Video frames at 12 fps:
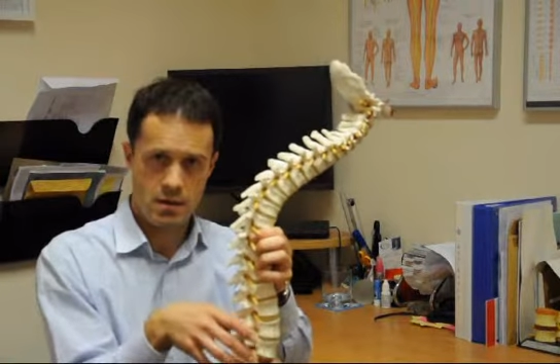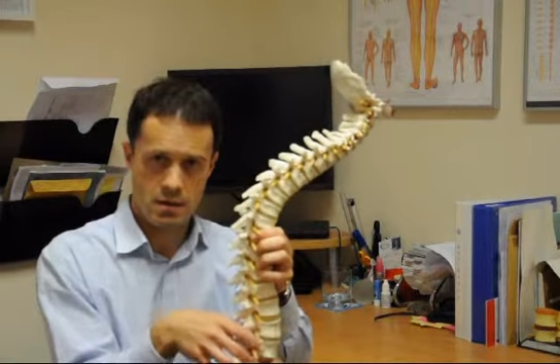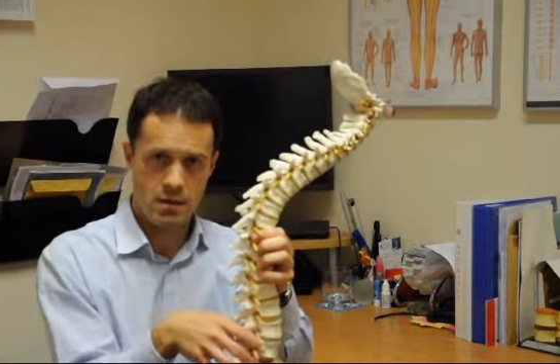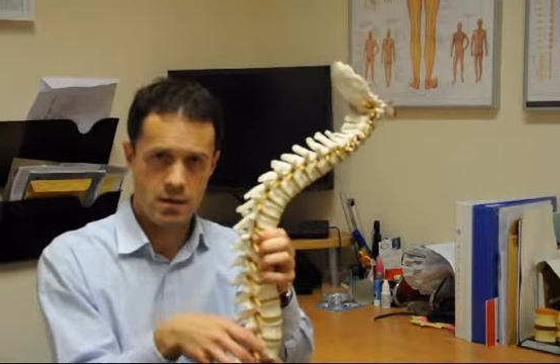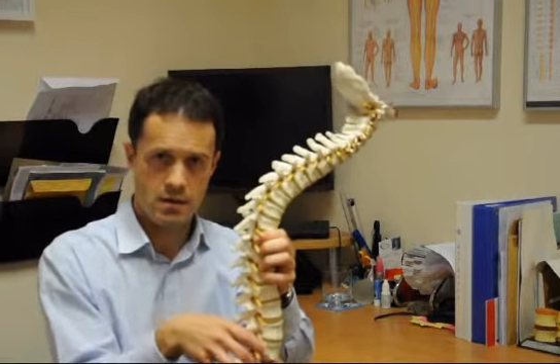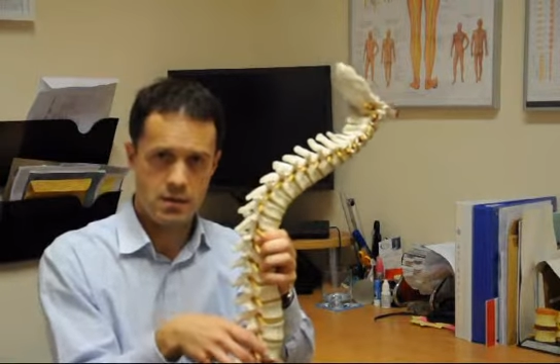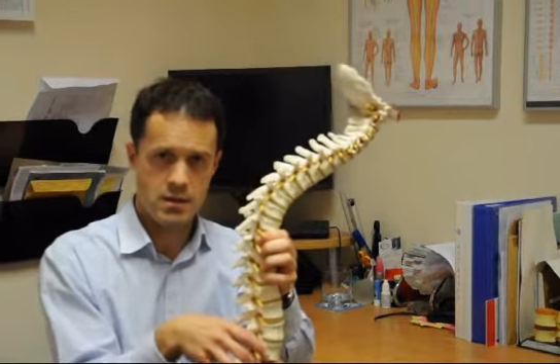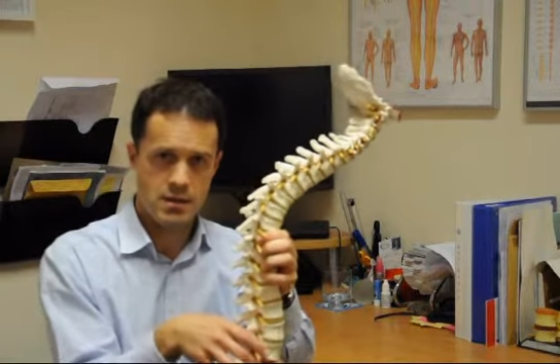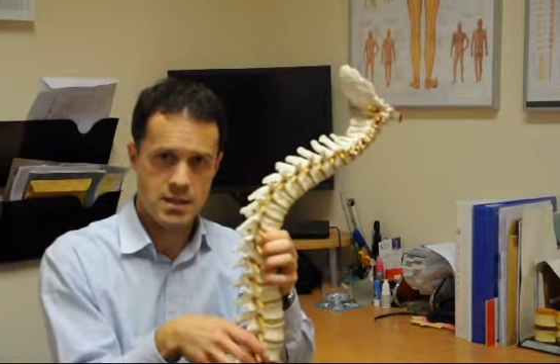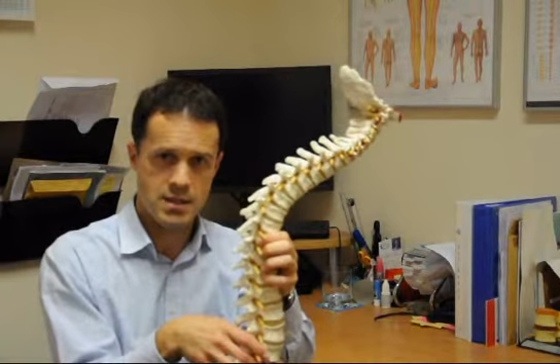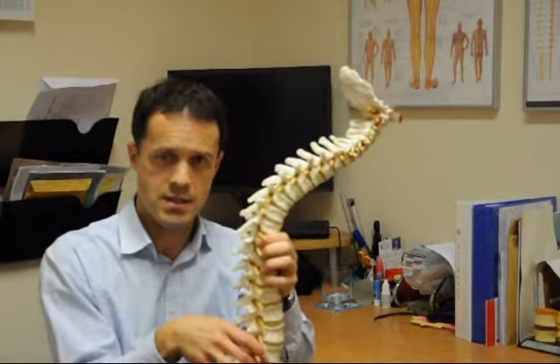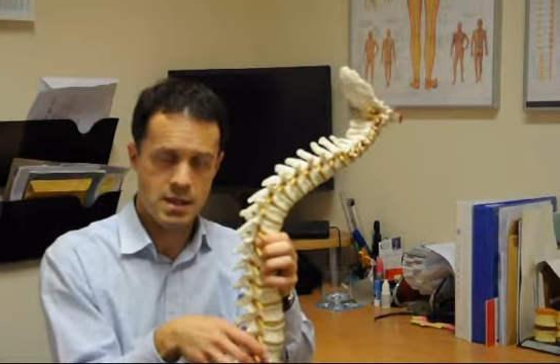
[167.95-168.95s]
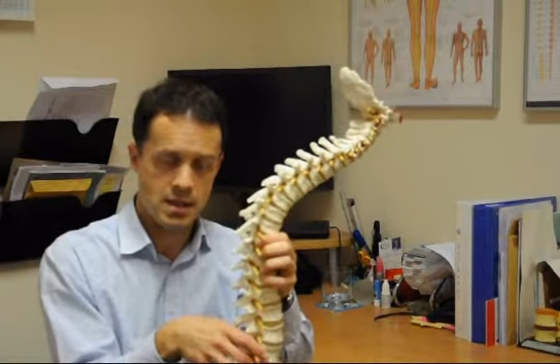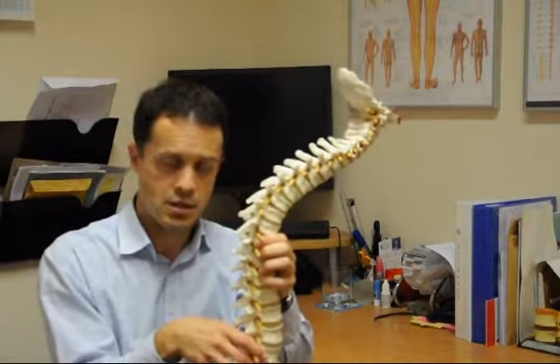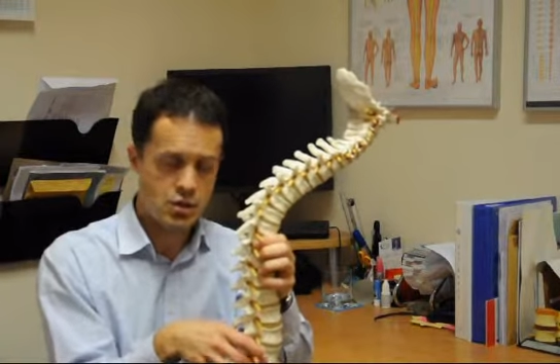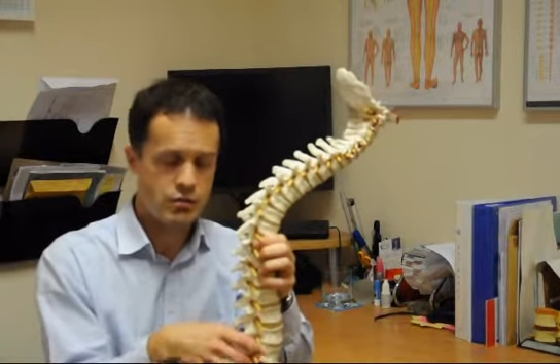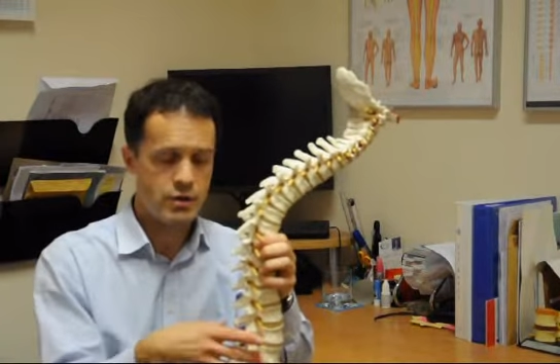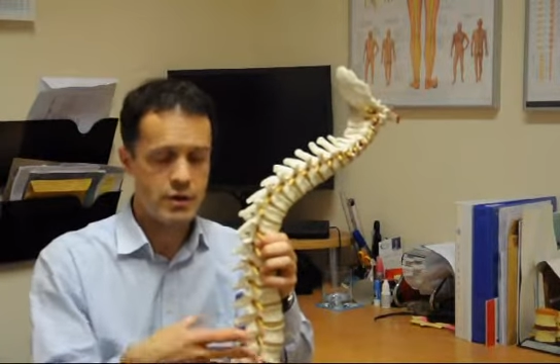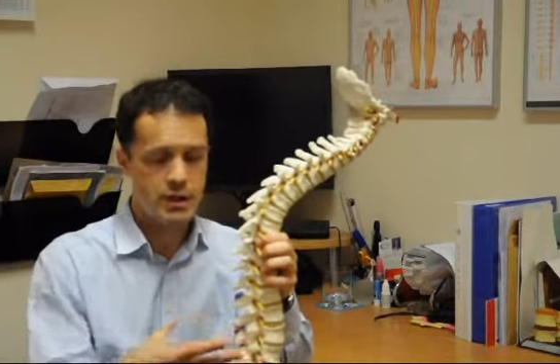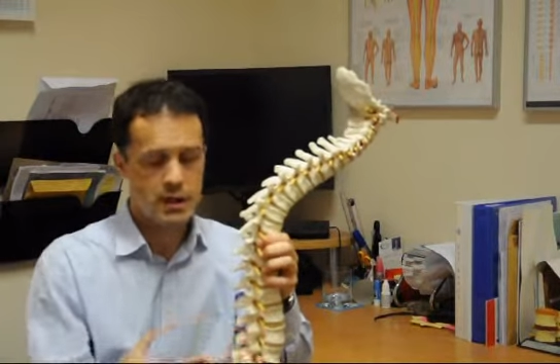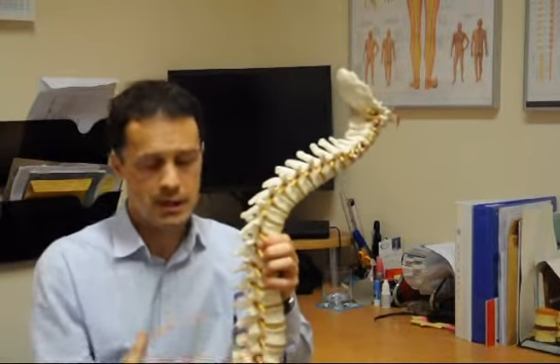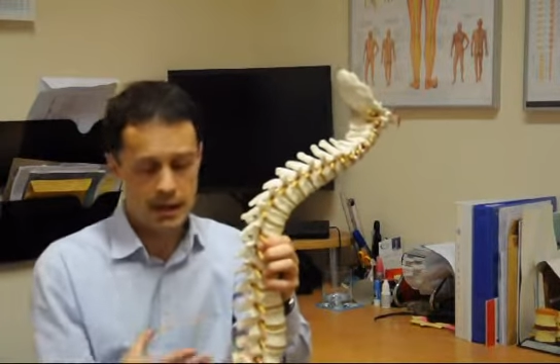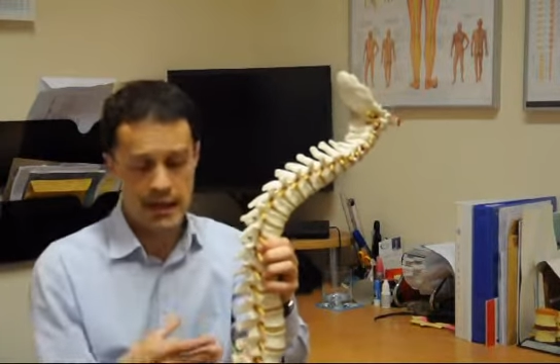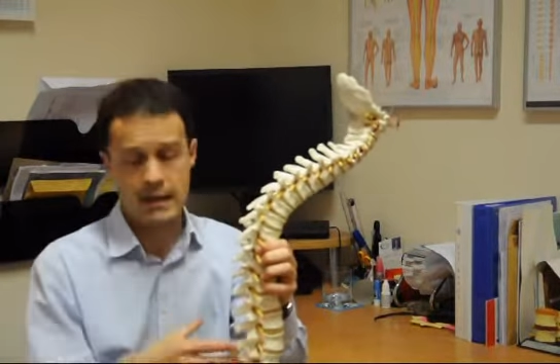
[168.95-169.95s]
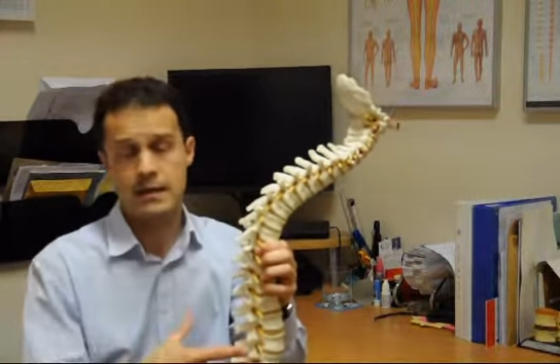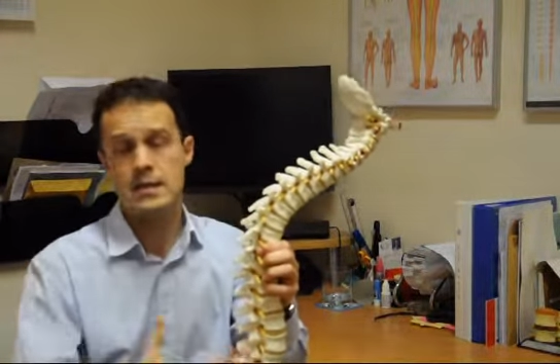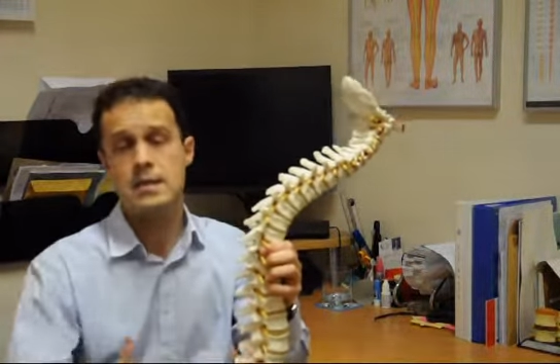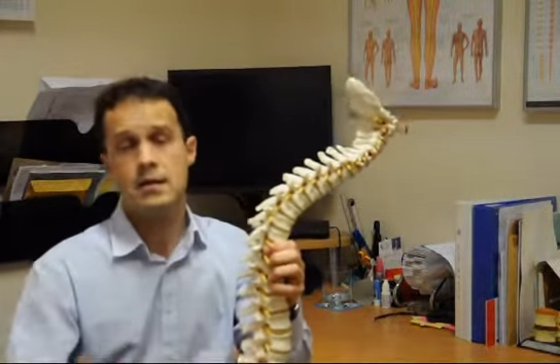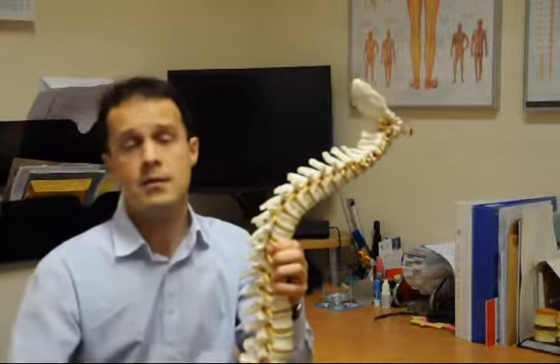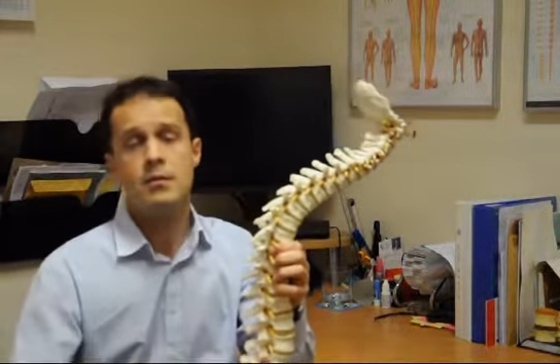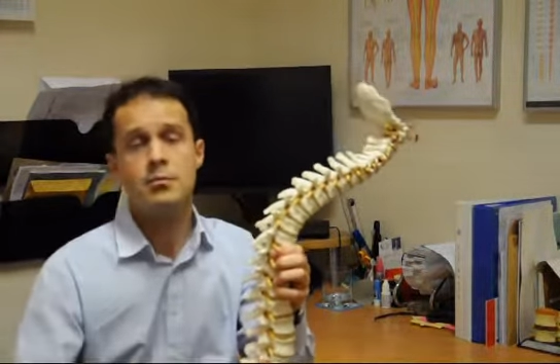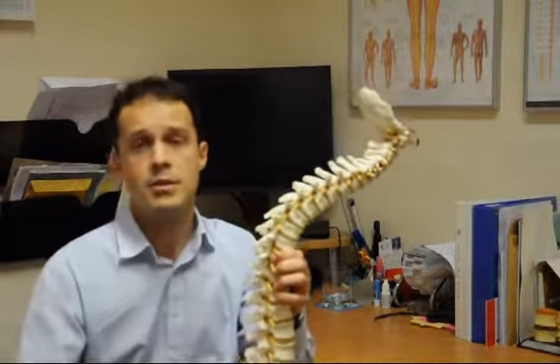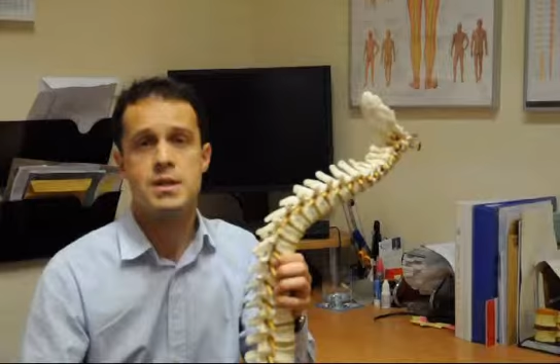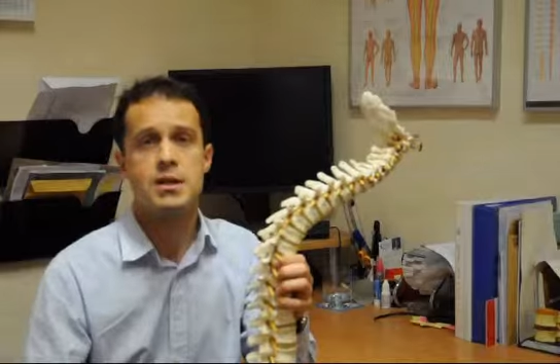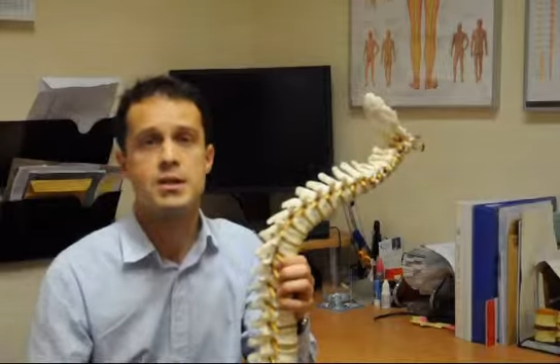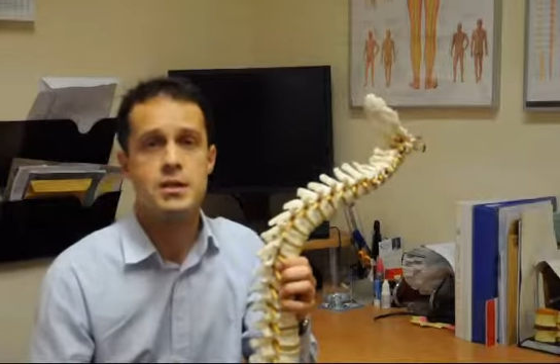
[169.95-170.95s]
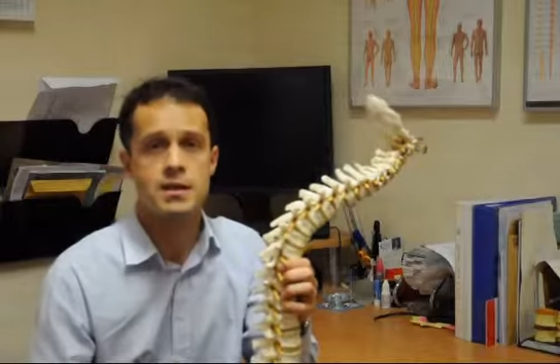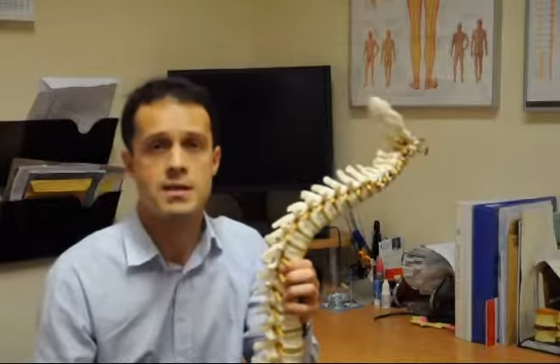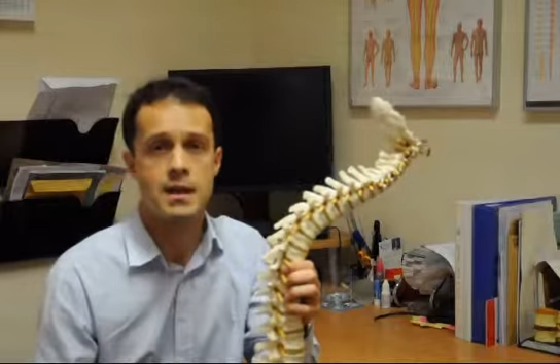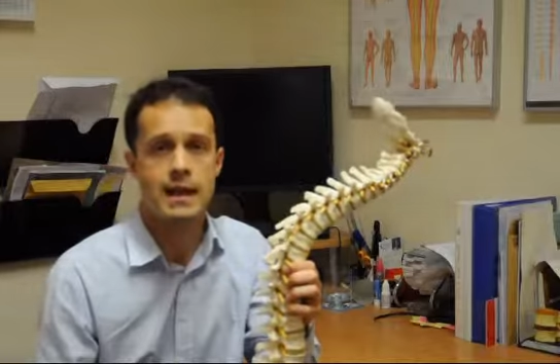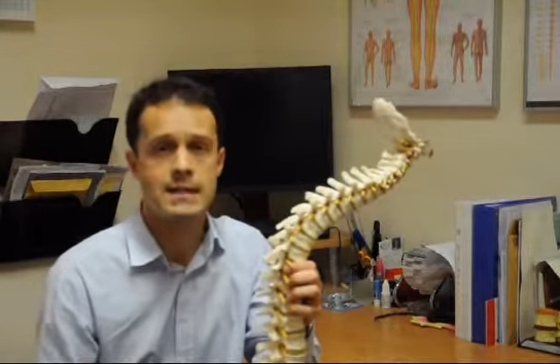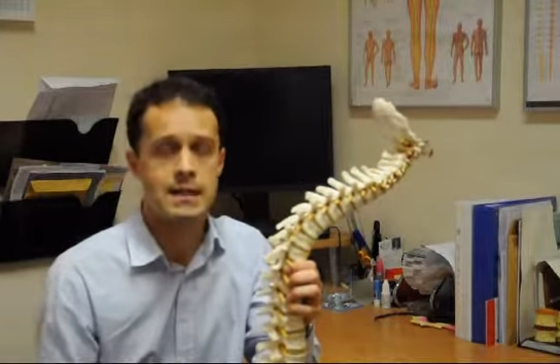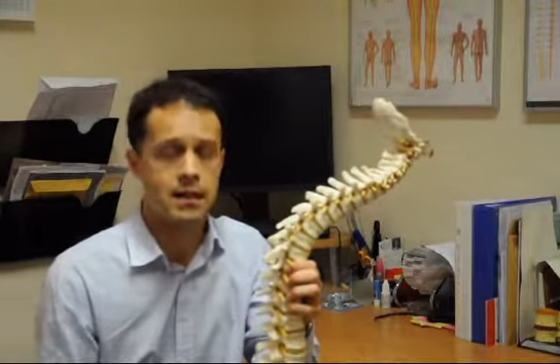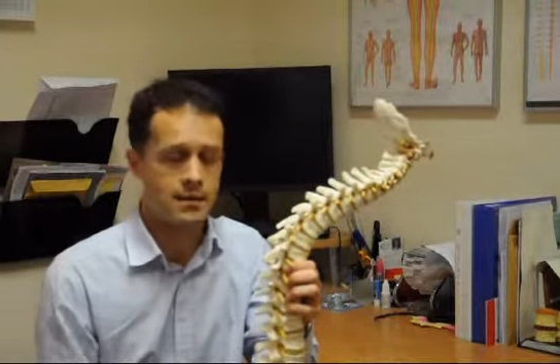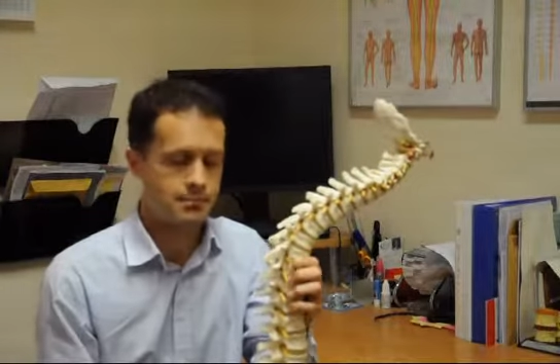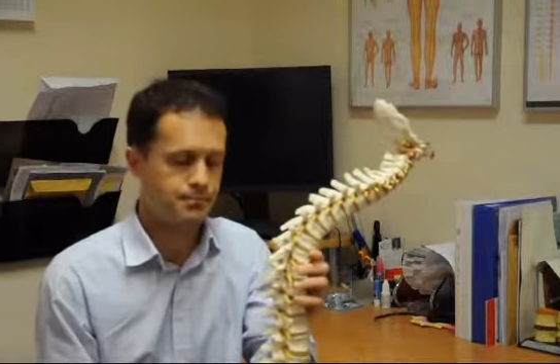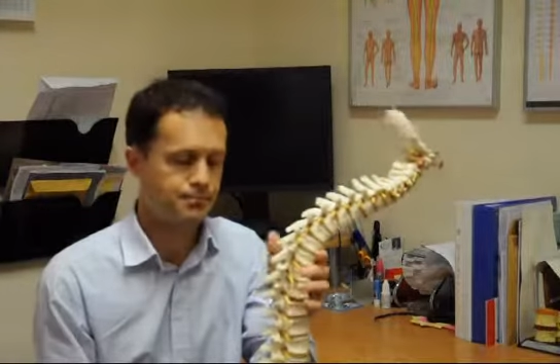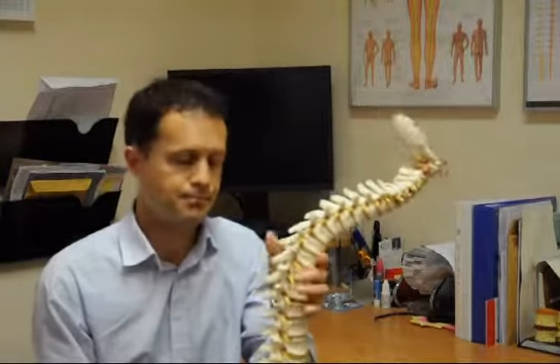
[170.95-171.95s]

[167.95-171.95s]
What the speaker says: a disc injury and potentially sciatica.